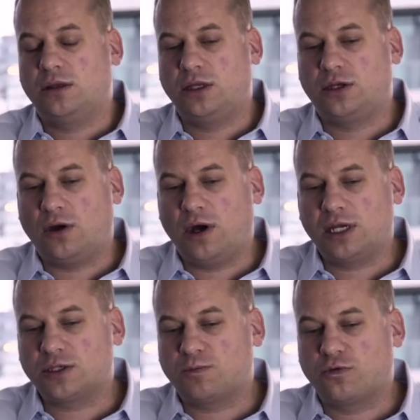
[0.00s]
The
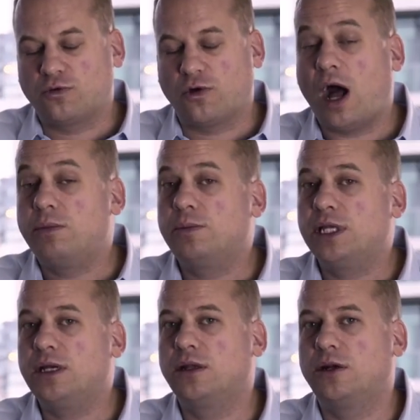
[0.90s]
dog is
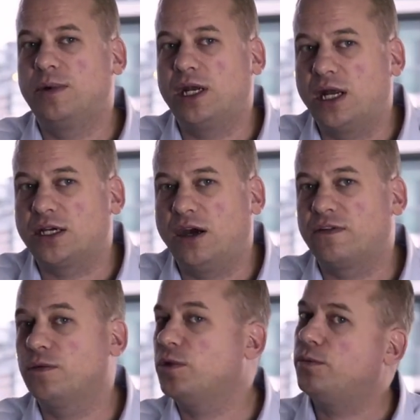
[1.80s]
probably a little bit
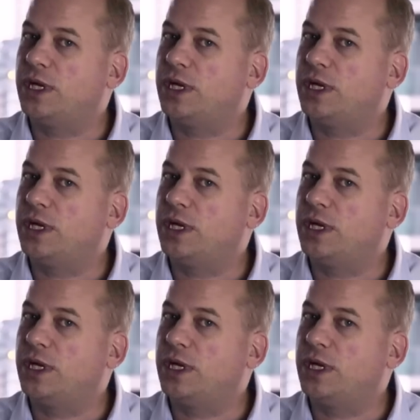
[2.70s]
uncomfortable,